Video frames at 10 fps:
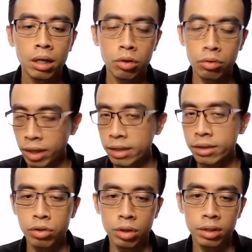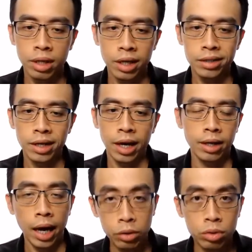neutralization is an
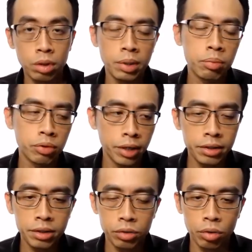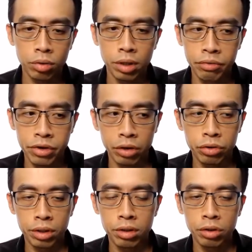exothermic process, so the
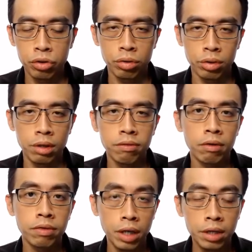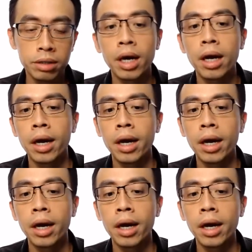reaction should give off heat